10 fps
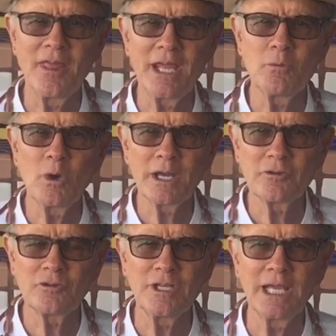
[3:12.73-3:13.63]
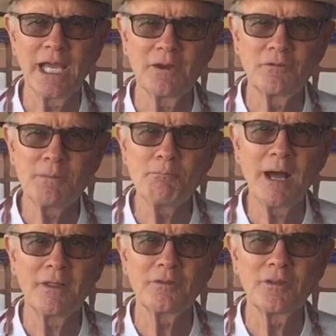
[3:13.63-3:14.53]
They want to see every
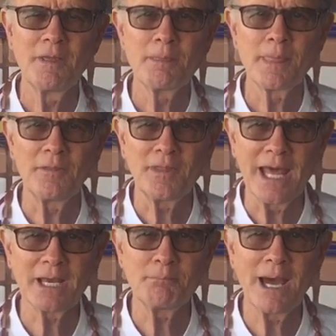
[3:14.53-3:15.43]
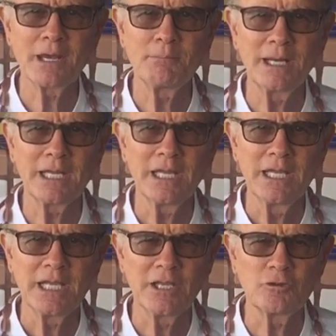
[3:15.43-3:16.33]
month that that amount of money
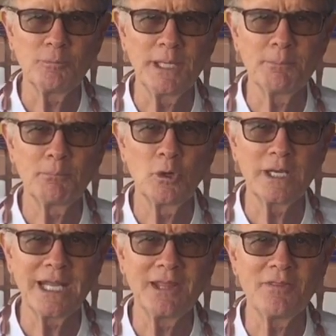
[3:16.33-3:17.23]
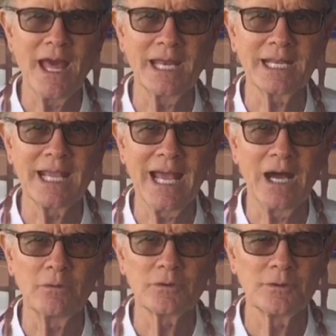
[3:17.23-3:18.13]
is being put in that
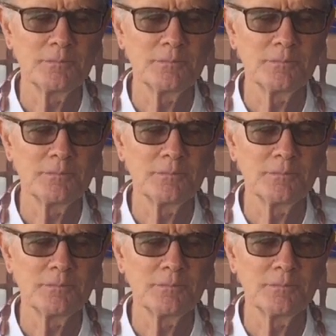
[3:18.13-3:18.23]
account.